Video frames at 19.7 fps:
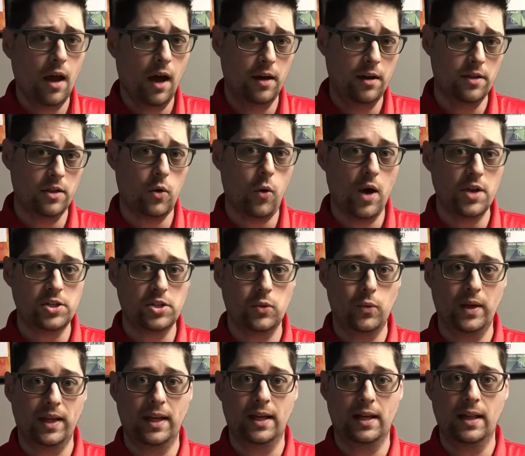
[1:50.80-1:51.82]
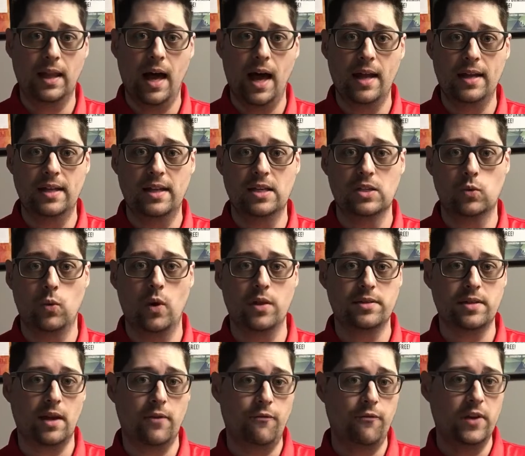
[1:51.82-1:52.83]
Another question we get a lot is,
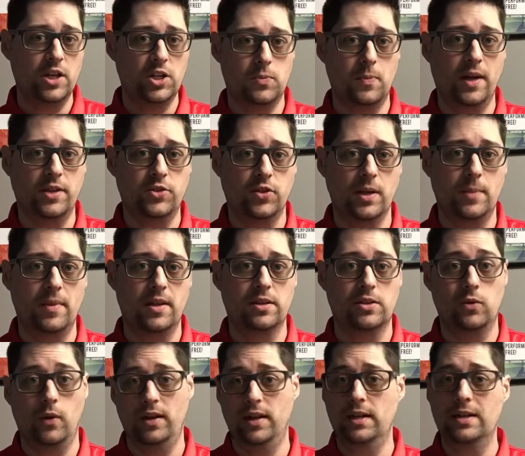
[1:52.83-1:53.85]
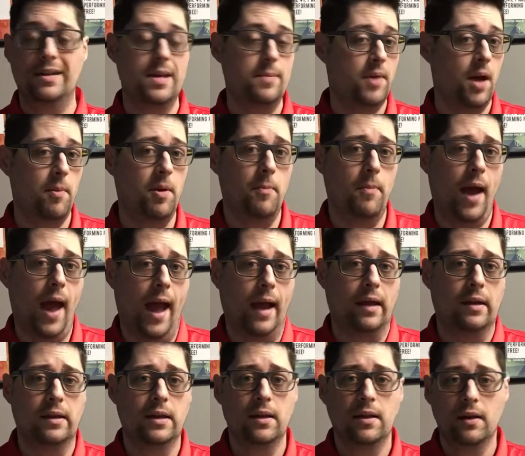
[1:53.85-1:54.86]
once I finish my treatments, do I need to keep coming
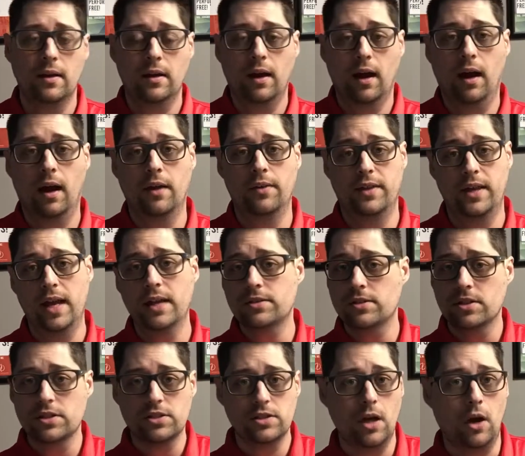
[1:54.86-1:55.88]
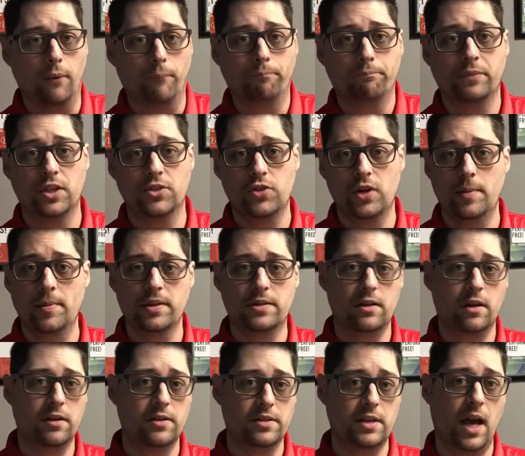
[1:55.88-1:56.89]
back? The answer is no. The
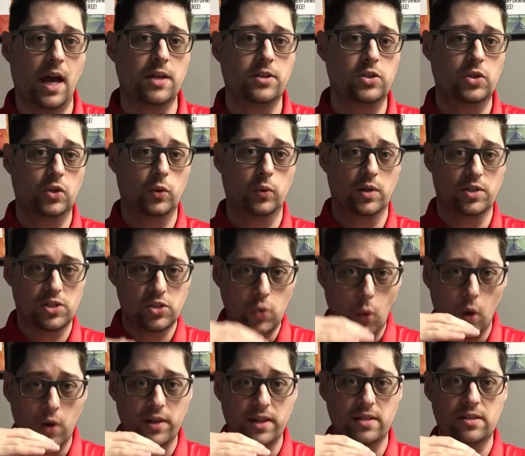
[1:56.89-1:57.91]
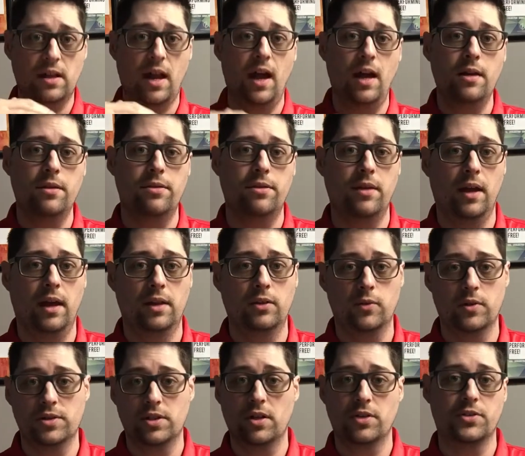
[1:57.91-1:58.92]
treatments are designed to restore disc height and the
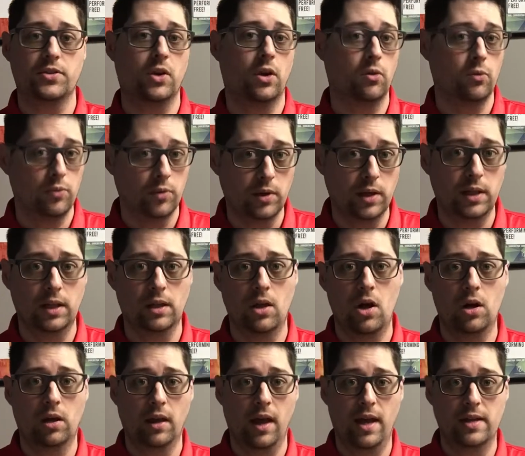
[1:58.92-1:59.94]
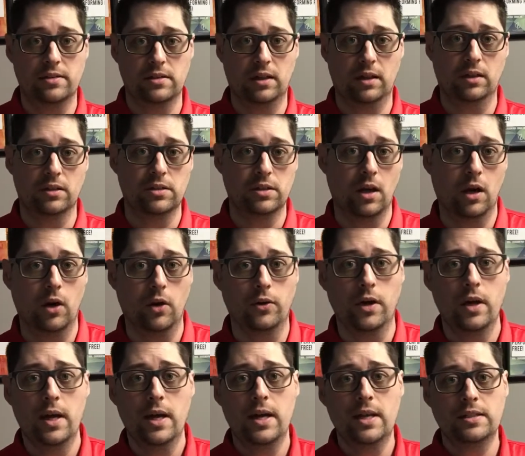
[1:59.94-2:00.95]
results are really long lasting.
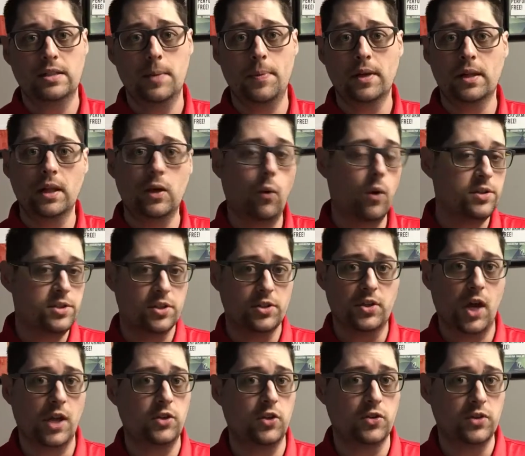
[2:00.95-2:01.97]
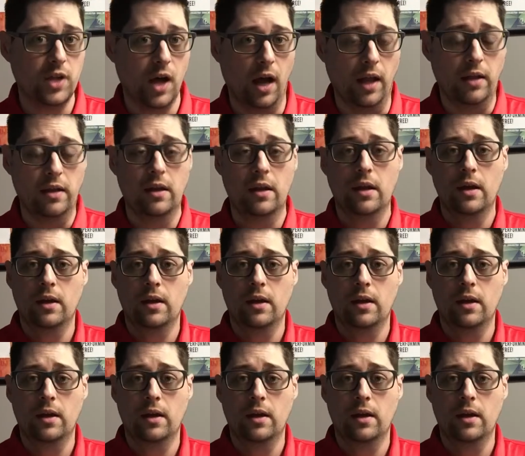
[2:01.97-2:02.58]
So typically once you're done, you're done.